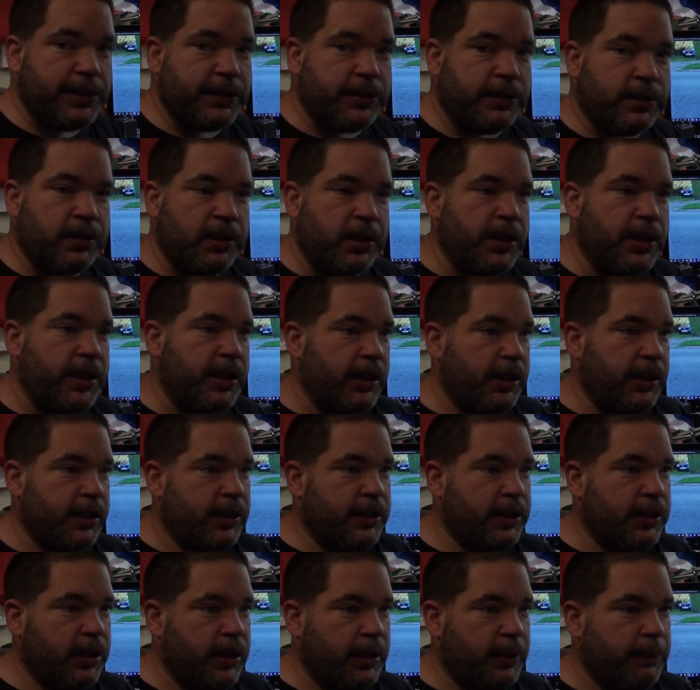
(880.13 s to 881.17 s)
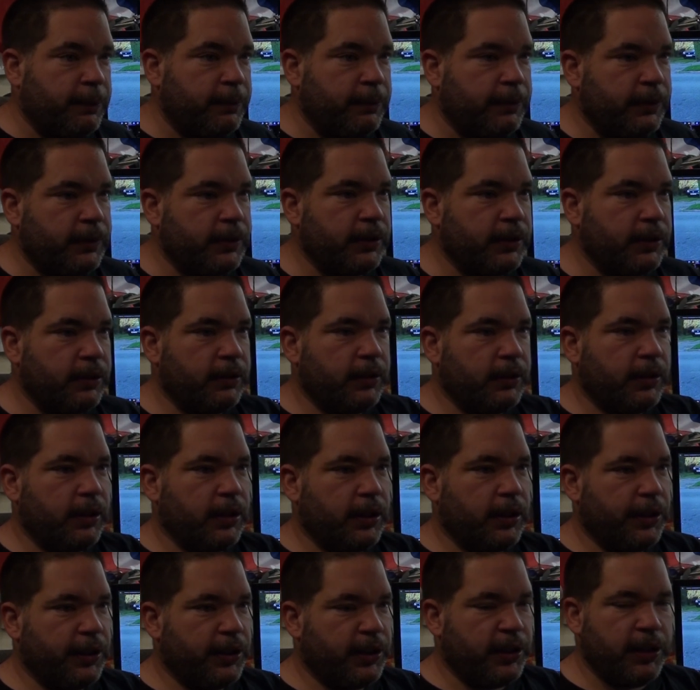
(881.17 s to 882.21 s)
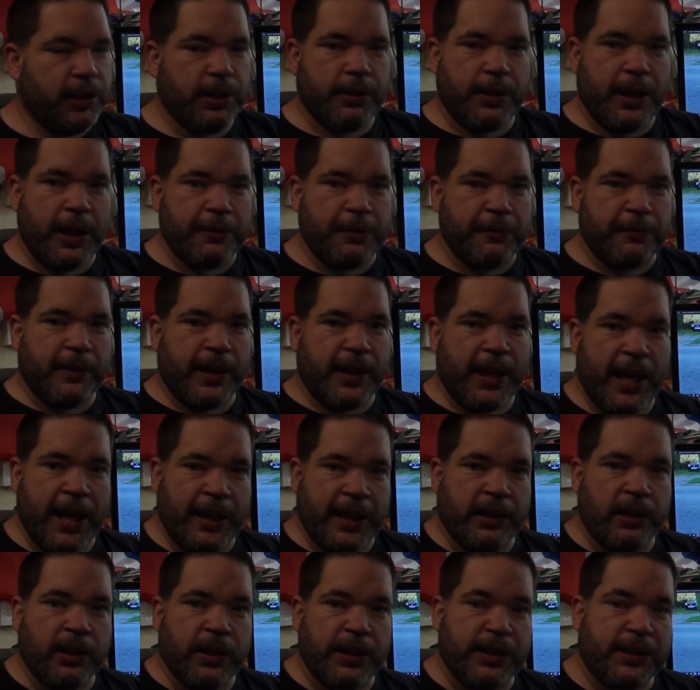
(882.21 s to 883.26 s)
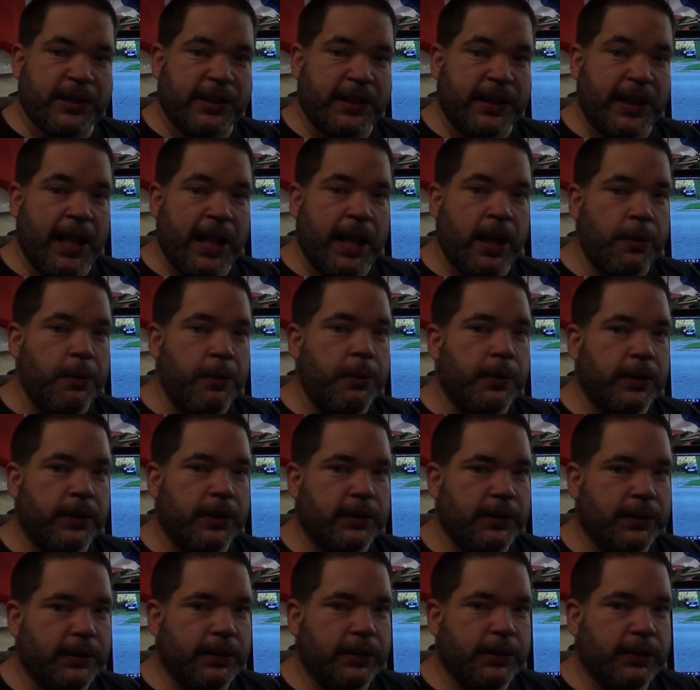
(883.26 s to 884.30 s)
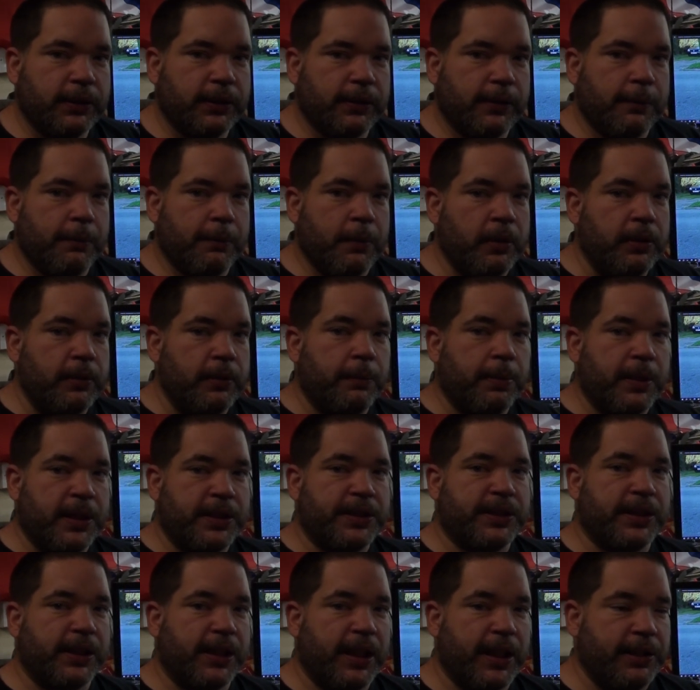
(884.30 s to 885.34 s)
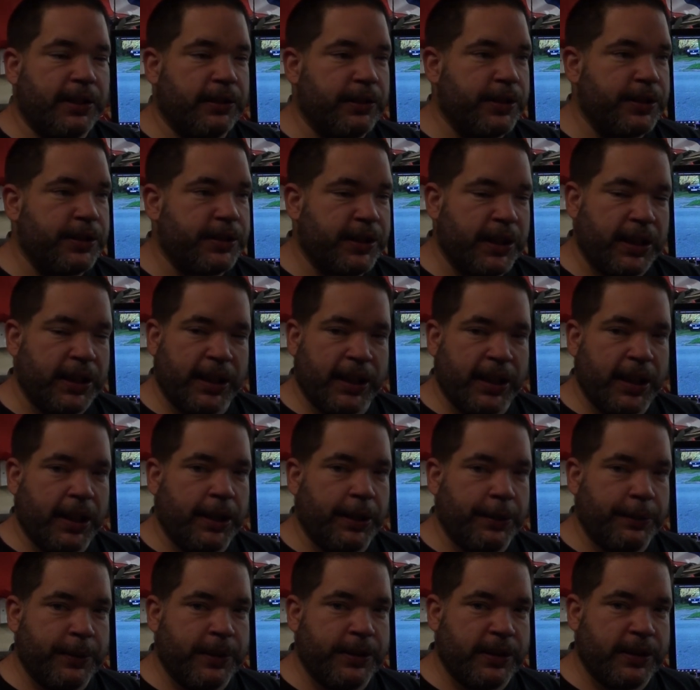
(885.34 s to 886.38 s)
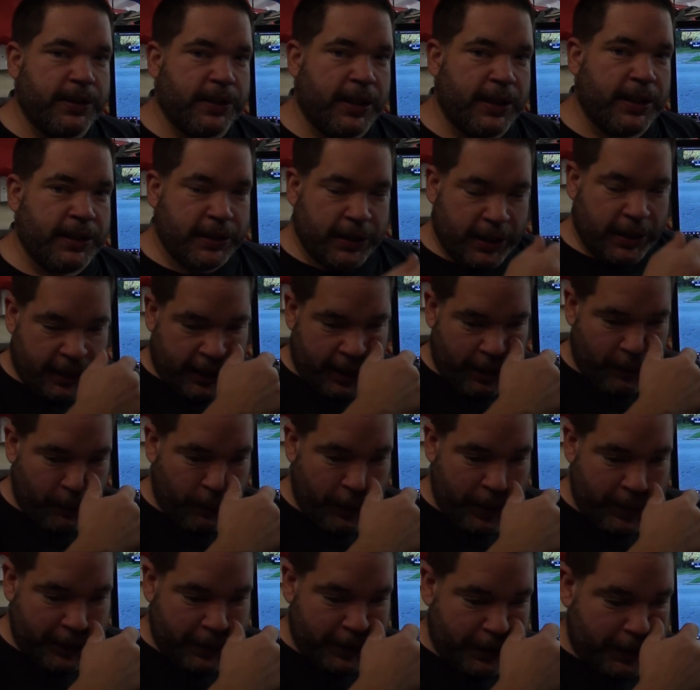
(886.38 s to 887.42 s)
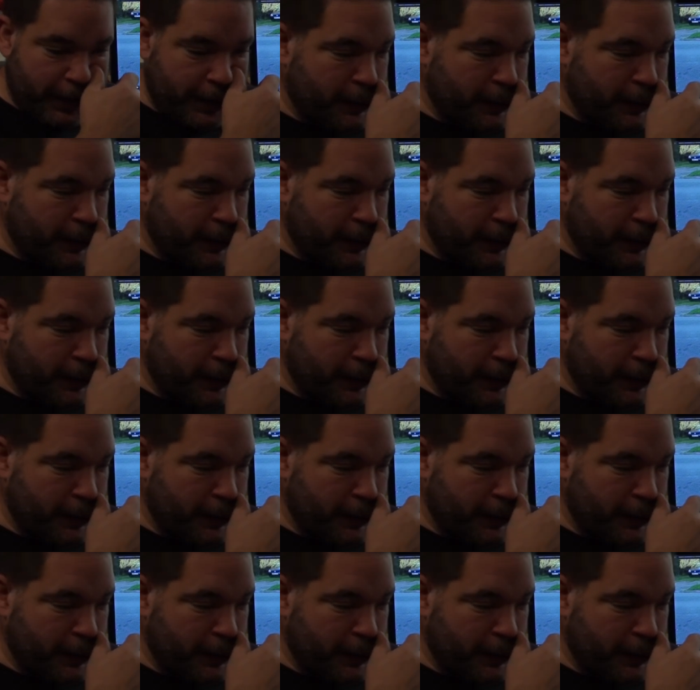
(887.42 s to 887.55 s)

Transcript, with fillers: It's like, um, you know how headlights are yellow? Modern plastic headlights, they're yellow as they get weathered.